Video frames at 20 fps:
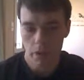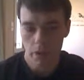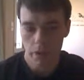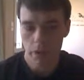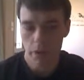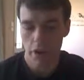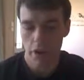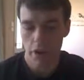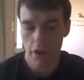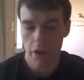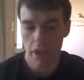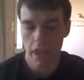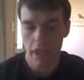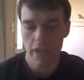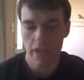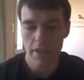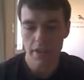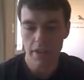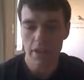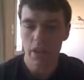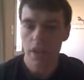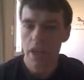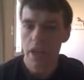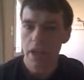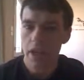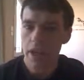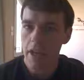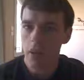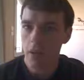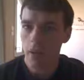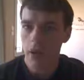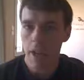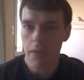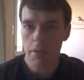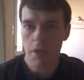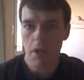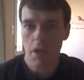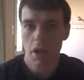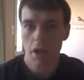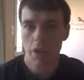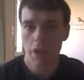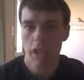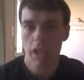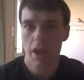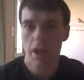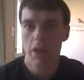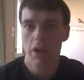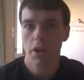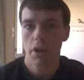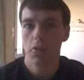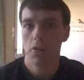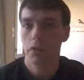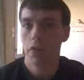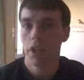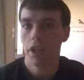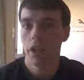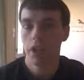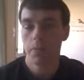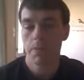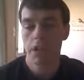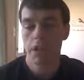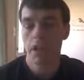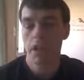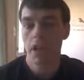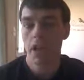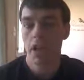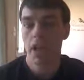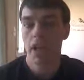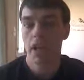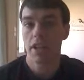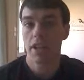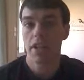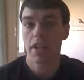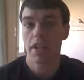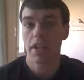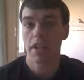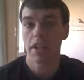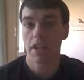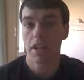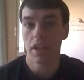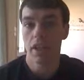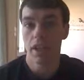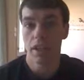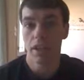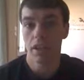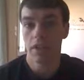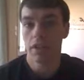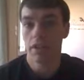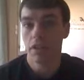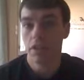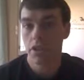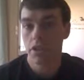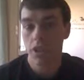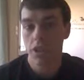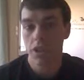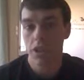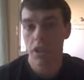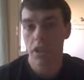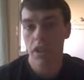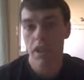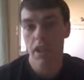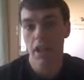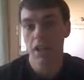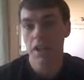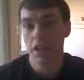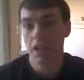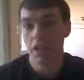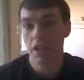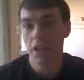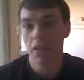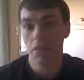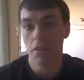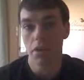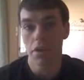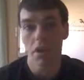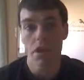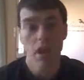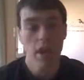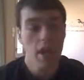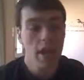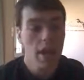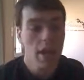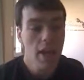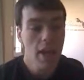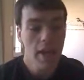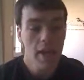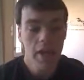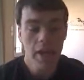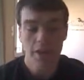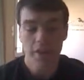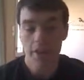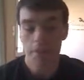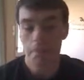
you know, the 31 days, he wrapped it all together, put in some extra content, and started selling it as an ebook, and it